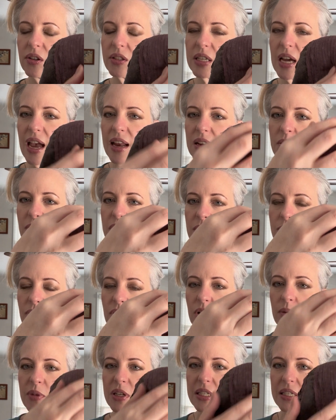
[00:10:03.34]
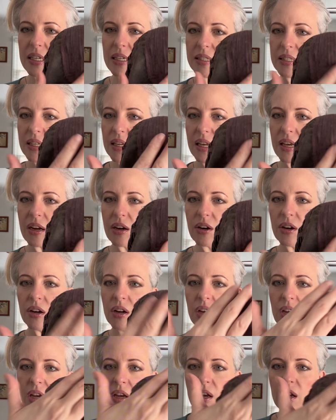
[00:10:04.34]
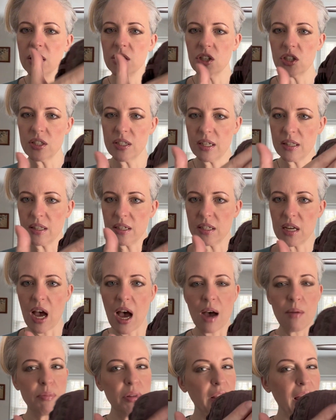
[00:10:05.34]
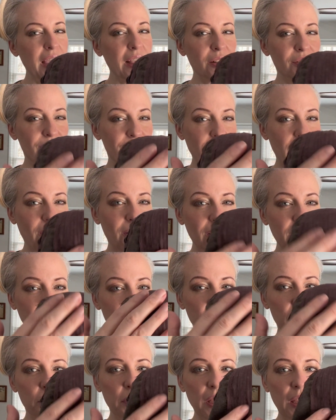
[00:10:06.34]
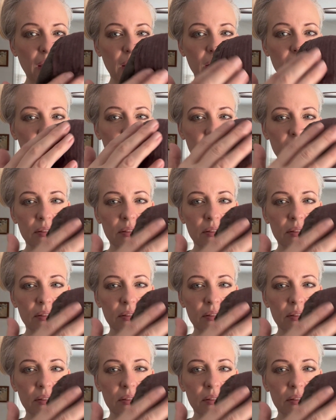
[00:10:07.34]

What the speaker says: tiny bit of permatease in here, just at the top, like a very little bit,